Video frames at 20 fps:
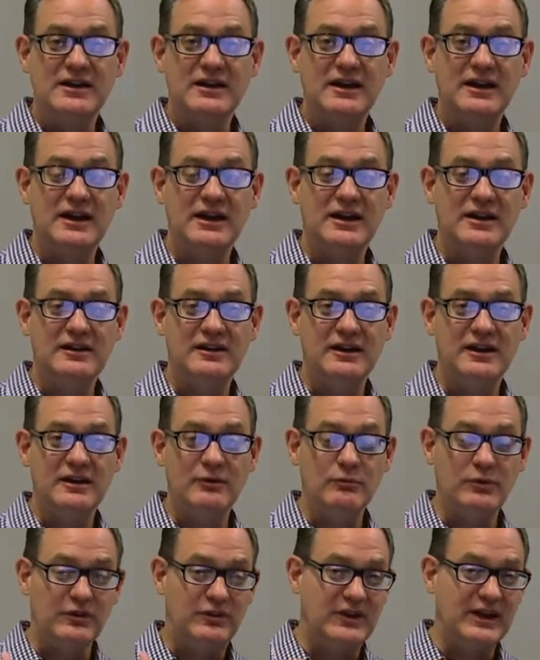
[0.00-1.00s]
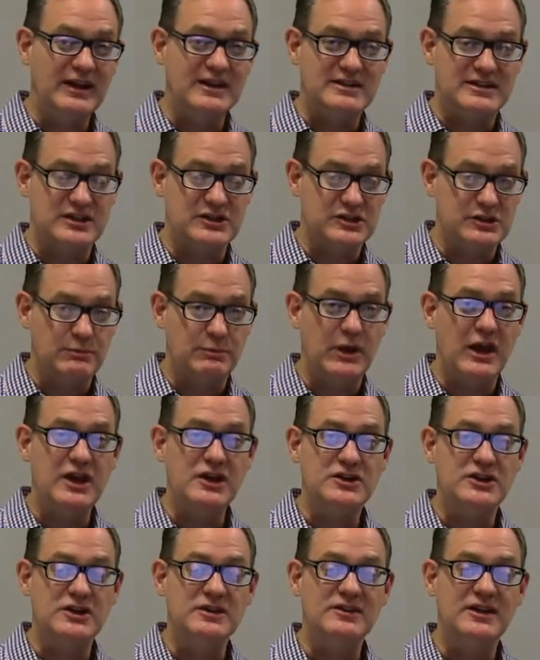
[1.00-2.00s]
and with the
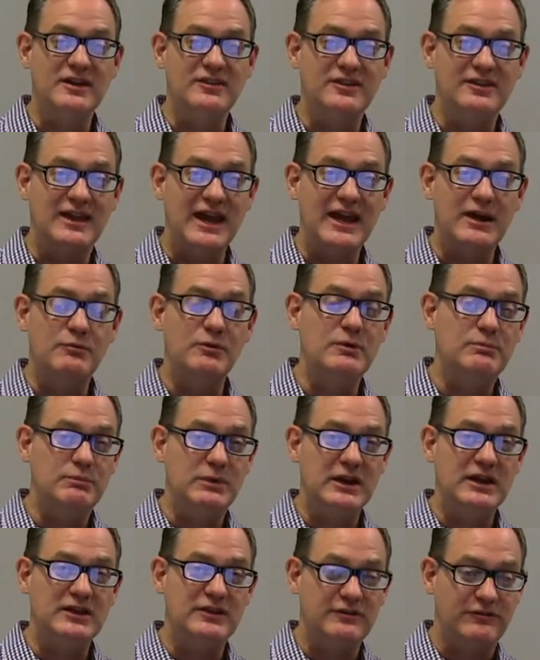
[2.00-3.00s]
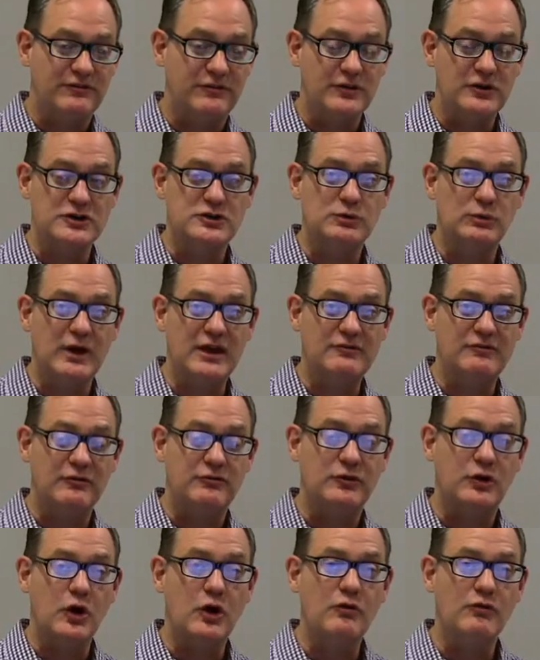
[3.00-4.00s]
anticipation that they would be the first wave of
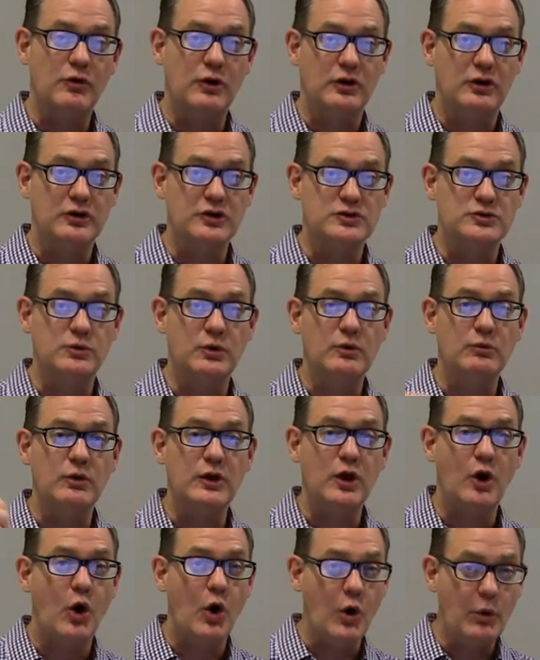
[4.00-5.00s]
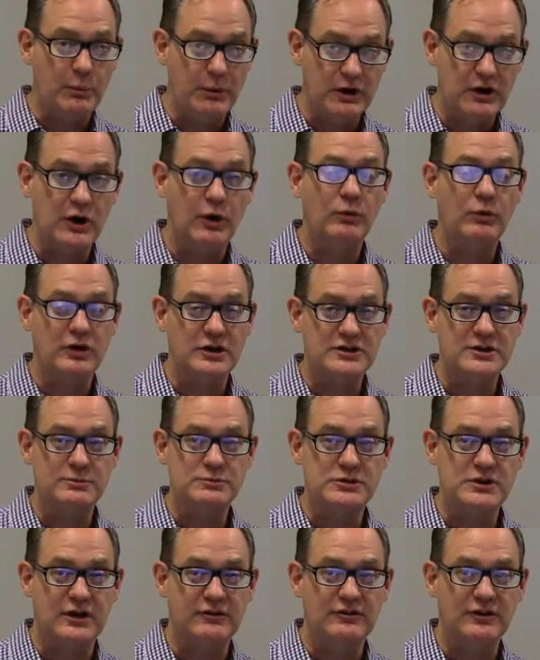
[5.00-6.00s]
coworkers when we opened our worship
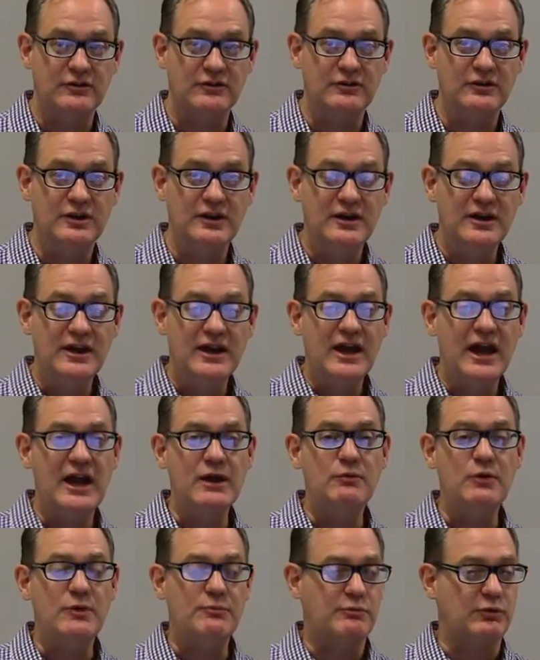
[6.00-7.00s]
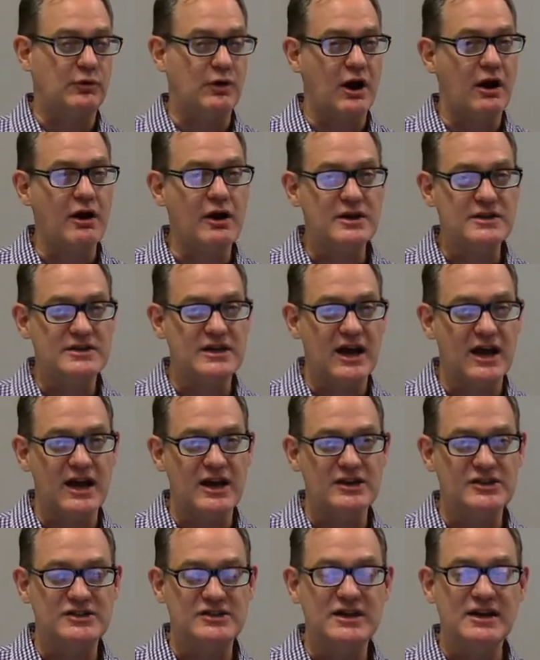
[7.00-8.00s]
service, and we
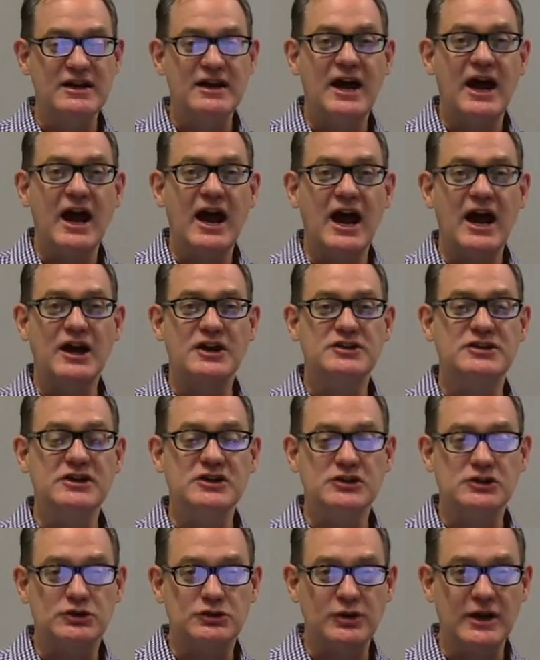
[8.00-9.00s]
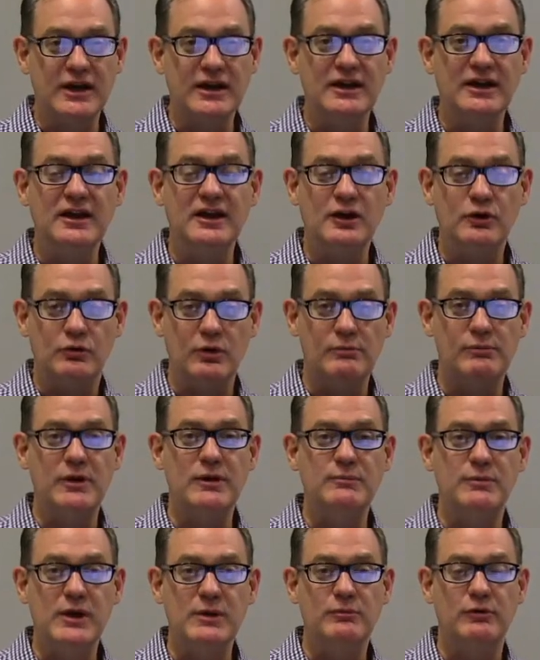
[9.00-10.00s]
prioritized actually training and equipping
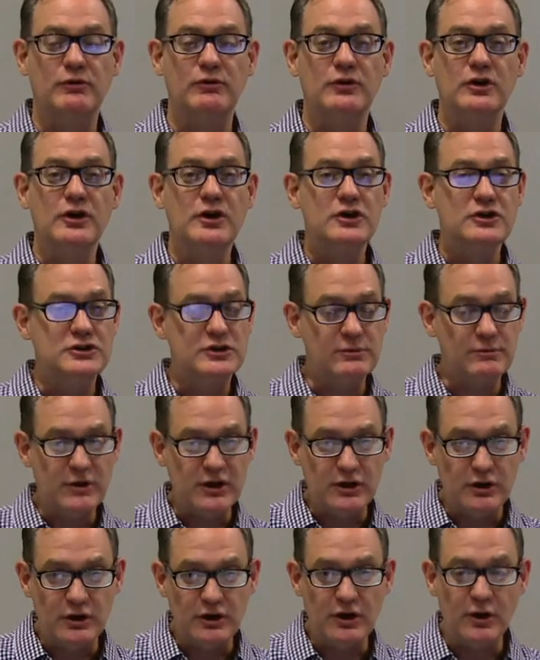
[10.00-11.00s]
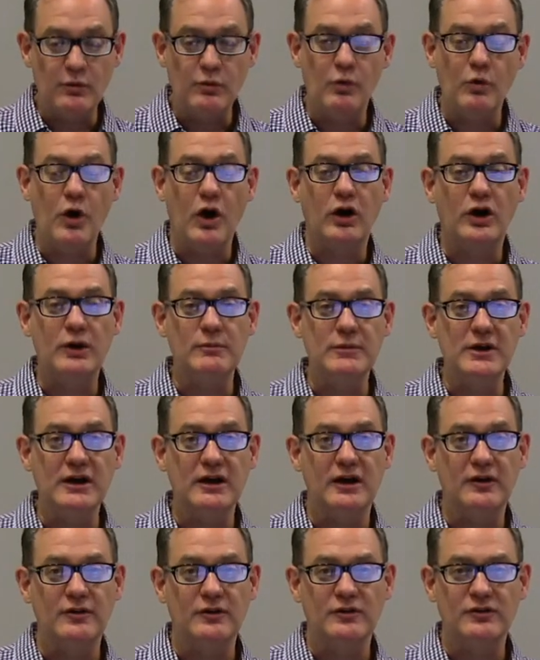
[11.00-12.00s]
people to be good at welcoming
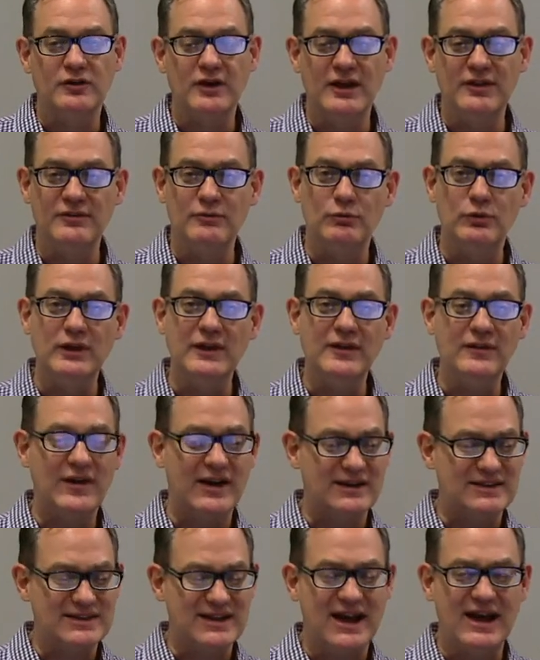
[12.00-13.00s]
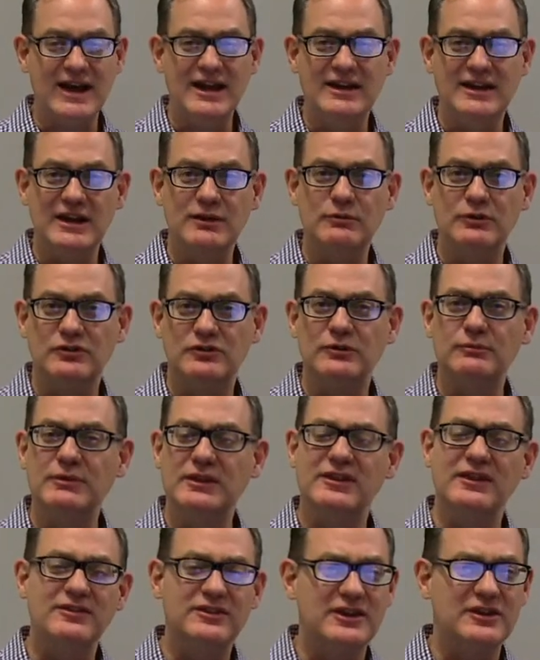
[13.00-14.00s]
others. And really that tied in with something
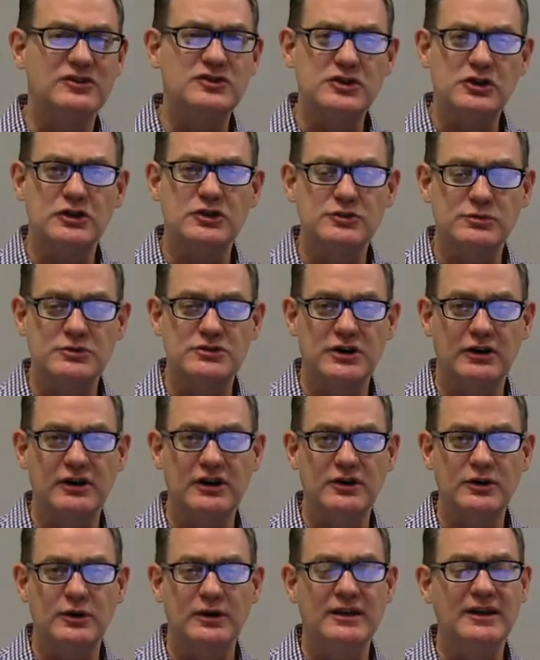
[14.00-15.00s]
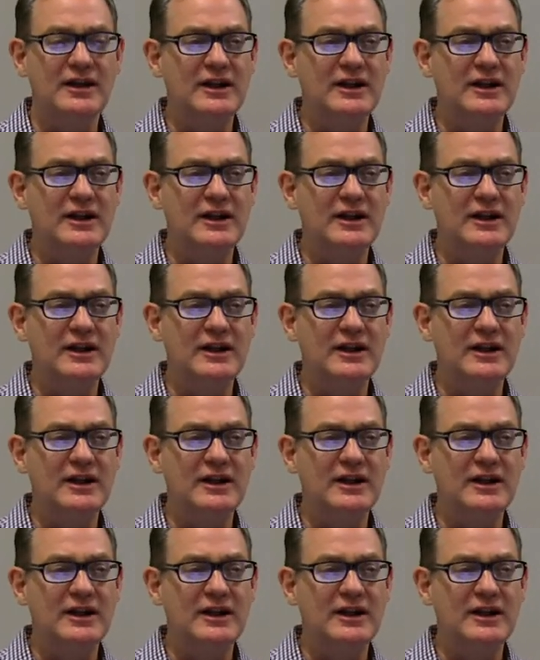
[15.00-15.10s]
that this church was already doing.